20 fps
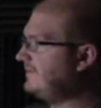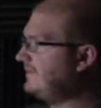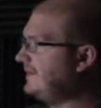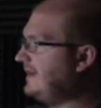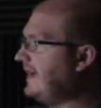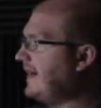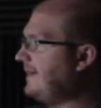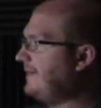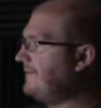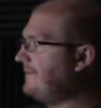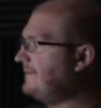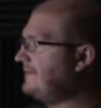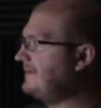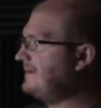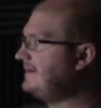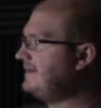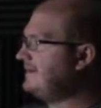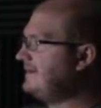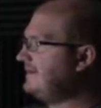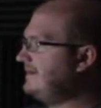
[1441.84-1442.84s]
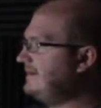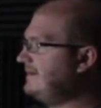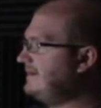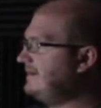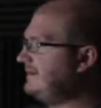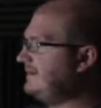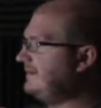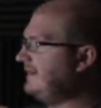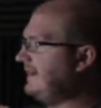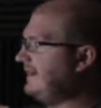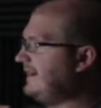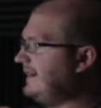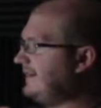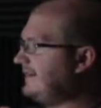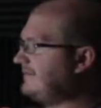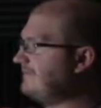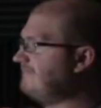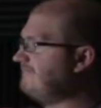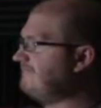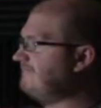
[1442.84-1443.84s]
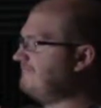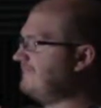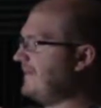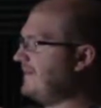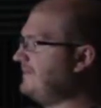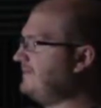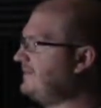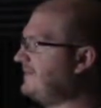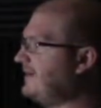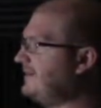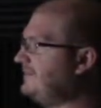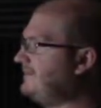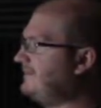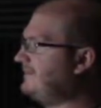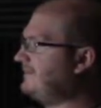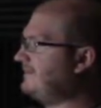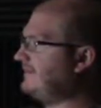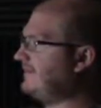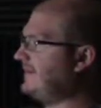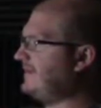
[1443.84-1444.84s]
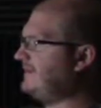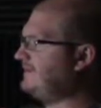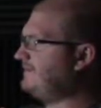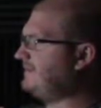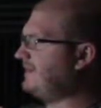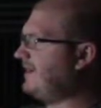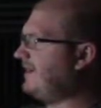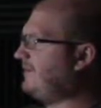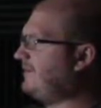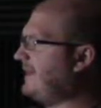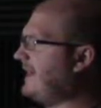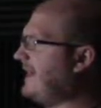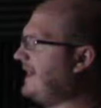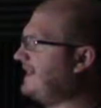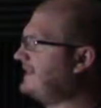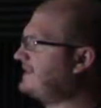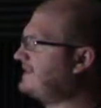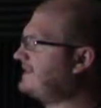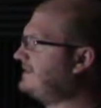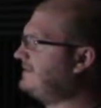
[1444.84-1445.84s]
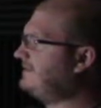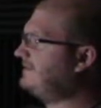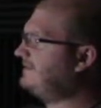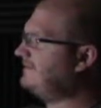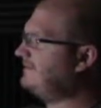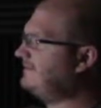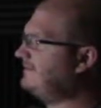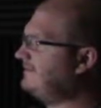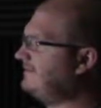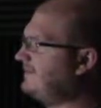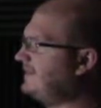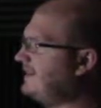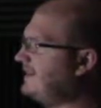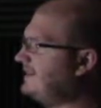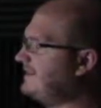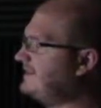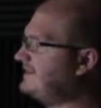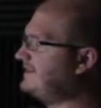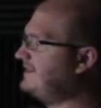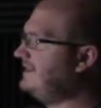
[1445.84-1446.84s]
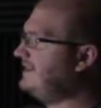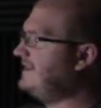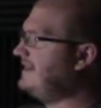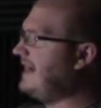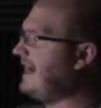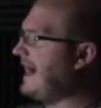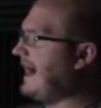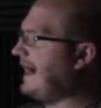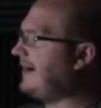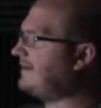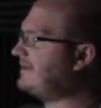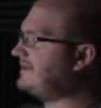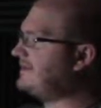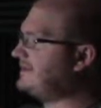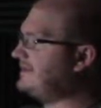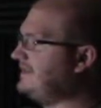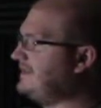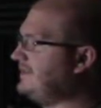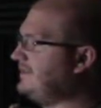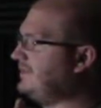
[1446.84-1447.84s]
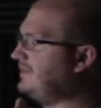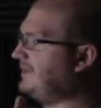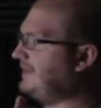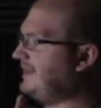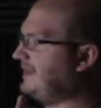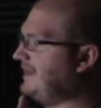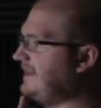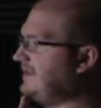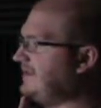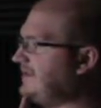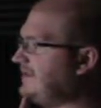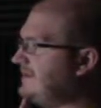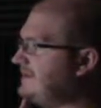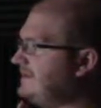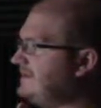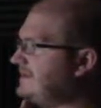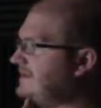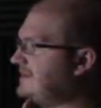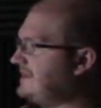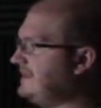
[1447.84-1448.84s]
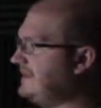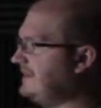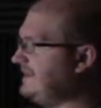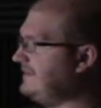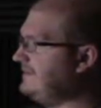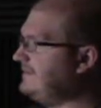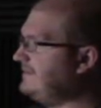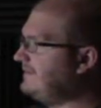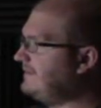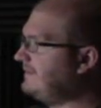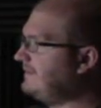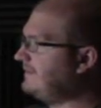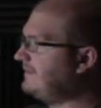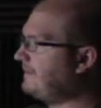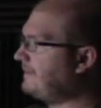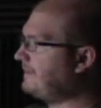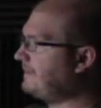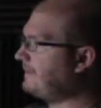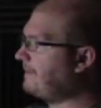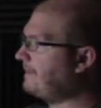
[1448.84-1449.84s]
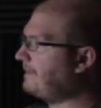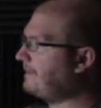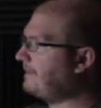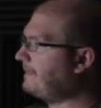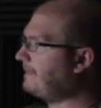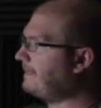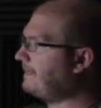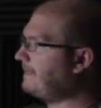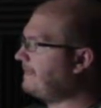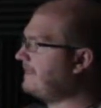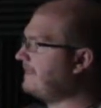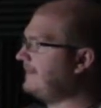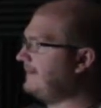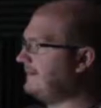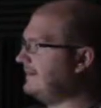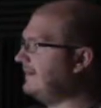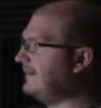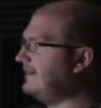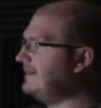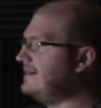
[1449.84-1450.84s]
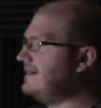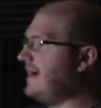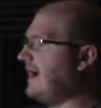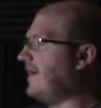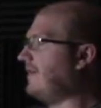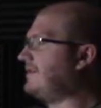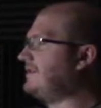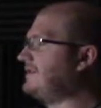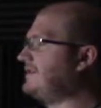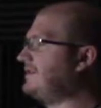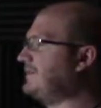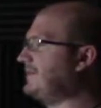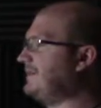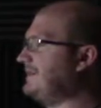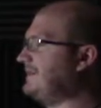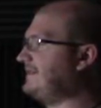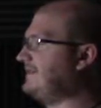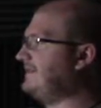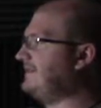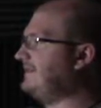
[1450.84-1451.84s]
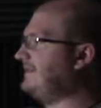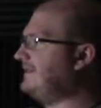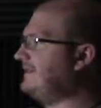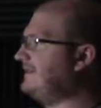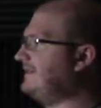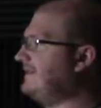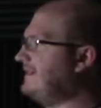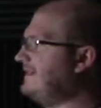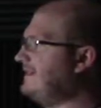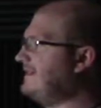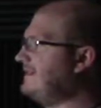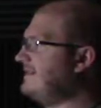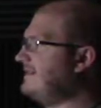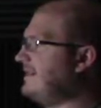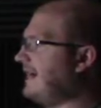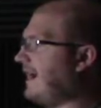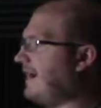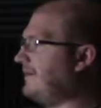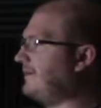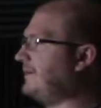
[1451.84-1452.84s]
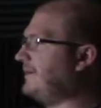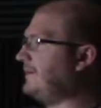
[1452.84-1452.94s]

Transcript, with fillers: Yeah. Like I'm I'm I'm I'll pass. Thanks. I'll continue playing on Steam. I'll take a very hard pass. yeah. I'm not I'll going to play that shit ass game anyway, but I'm gonna